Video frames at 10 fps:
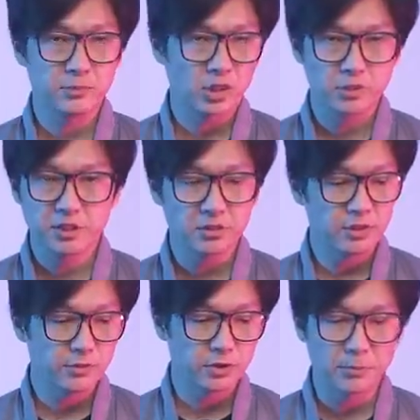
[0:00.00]
I'm talking about
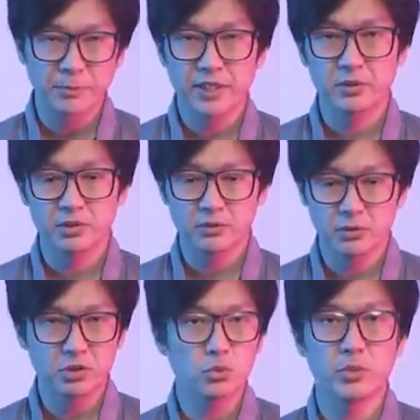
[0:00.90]
if you're comparing
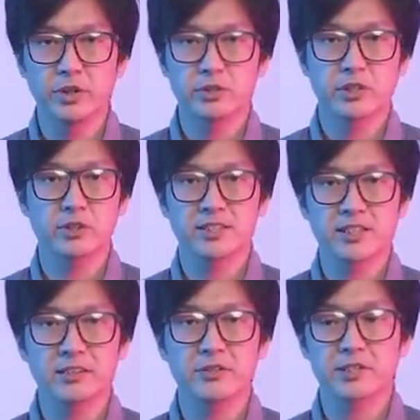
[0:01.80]
two wheels that are
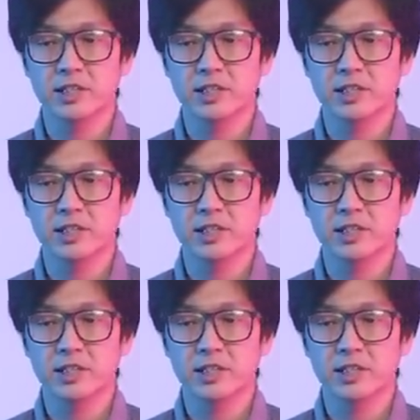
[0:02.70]
exactly the